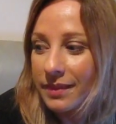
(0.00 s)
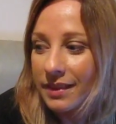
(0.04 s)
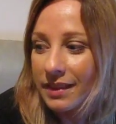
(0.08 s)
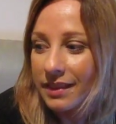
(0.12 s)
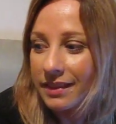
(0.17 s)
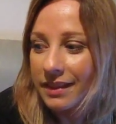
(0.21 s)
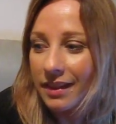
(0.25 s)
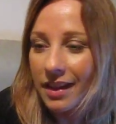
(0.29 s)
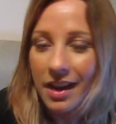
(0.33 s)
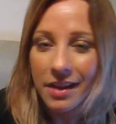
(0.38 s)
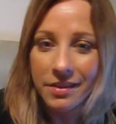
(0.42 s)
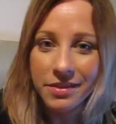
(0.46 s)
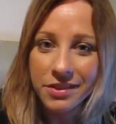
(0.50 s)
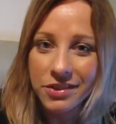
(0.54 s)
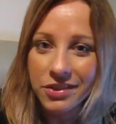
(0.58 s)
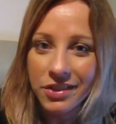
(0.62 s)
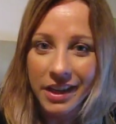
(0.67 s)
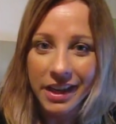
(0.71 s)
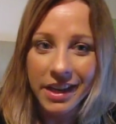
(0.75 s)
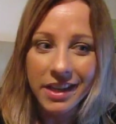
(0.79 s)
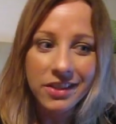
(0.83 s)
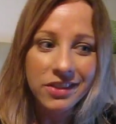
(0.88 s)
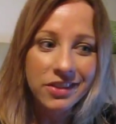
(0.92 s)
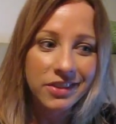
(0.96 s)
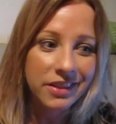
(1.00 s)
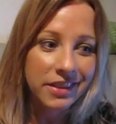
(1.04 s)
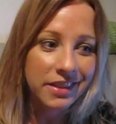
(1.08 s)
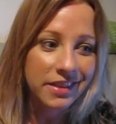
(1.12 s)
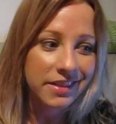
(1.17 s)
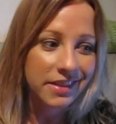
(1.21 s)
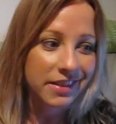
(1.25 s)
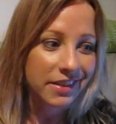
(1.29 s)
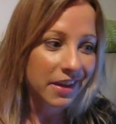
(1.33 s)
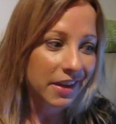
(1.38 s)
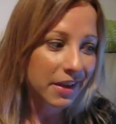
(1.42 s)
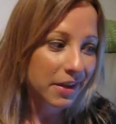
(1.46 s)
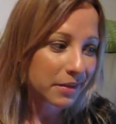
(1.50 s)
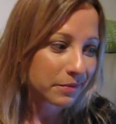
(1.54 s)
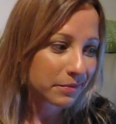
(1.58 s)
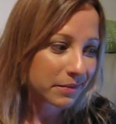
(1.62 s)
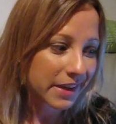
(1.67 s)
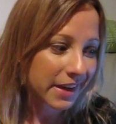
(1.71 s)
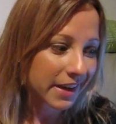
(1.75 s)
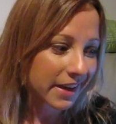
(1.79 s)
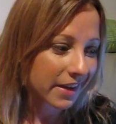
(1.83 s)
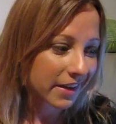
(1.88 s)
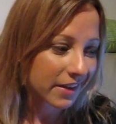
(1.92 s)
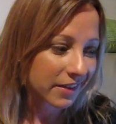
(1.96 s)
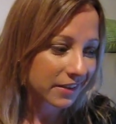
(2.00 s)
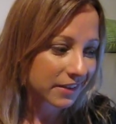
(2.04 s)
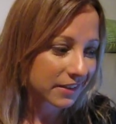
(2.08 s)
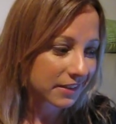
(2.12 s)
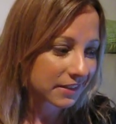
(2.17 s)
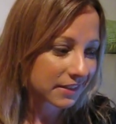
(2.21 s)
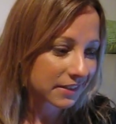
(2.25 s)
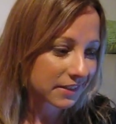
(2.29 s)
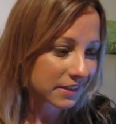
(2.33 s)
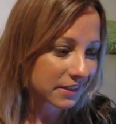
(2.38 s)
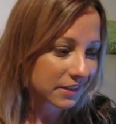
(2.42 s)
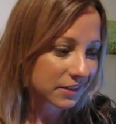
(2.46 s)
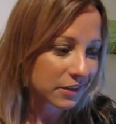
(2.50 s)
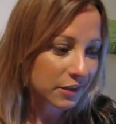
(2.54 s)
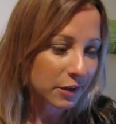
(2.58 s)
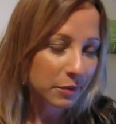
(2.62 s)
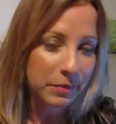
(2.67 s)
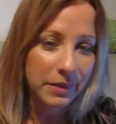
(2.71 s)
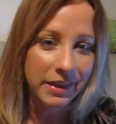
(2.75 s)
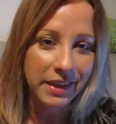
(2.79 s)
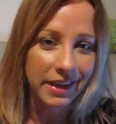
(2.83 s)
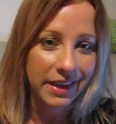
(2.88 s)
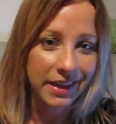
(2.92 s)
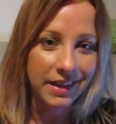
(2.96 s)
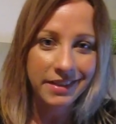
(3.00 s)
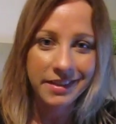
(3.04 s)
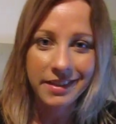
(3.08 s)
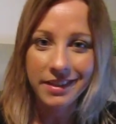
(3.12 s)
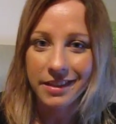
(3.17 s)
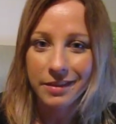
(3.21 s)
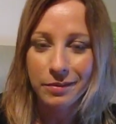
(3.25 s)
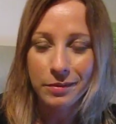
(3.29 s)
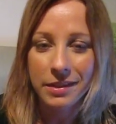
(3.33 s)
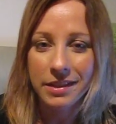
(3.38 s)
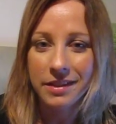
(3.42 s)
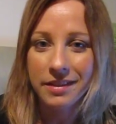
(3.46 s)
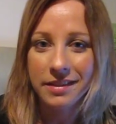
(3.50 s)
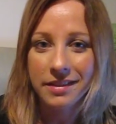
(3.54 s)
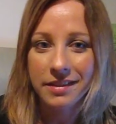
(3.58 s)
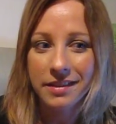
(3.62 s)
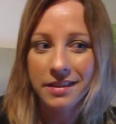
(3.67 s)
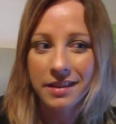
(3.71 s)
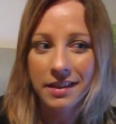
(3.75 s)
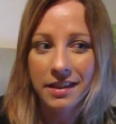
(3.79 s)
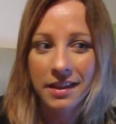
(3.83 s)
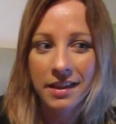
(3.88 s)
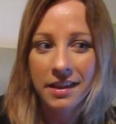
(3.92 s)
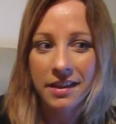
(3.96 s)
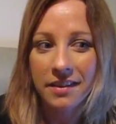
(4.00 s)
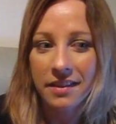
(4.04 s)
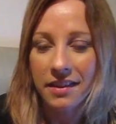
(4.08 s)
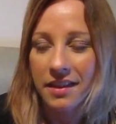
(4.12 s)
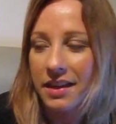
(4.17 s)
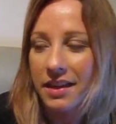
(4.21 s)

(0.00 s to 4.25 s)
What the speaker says: Life's changed because I'm now dominated with the